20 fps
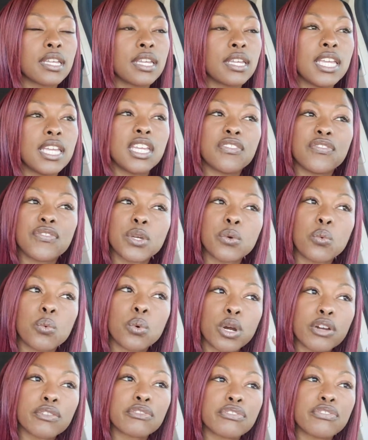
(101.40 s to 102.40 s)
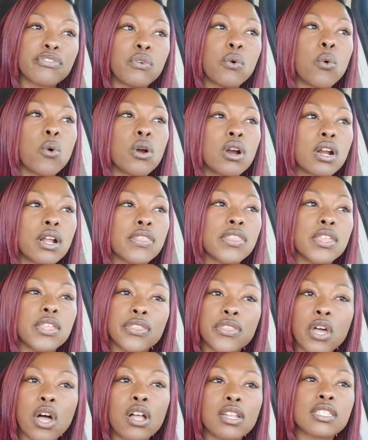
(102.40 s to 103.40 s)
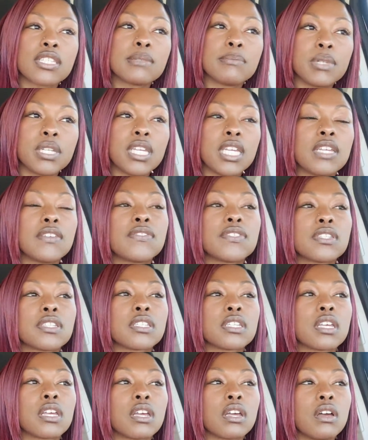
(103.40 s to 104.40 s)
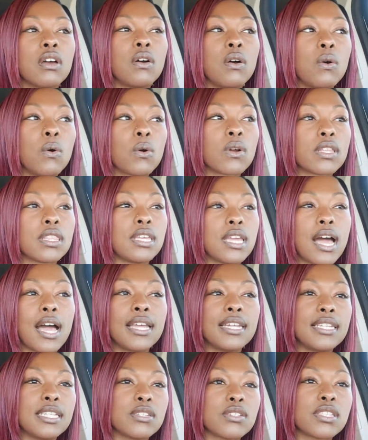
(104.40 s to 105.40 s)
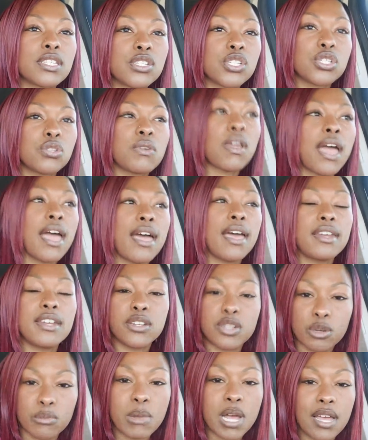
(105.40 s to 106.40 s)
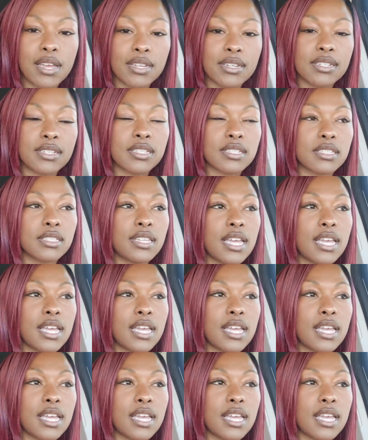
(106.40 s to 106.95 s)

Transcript: if it weren't for the thoughts, beliefs, or the ideas that you had in your mind.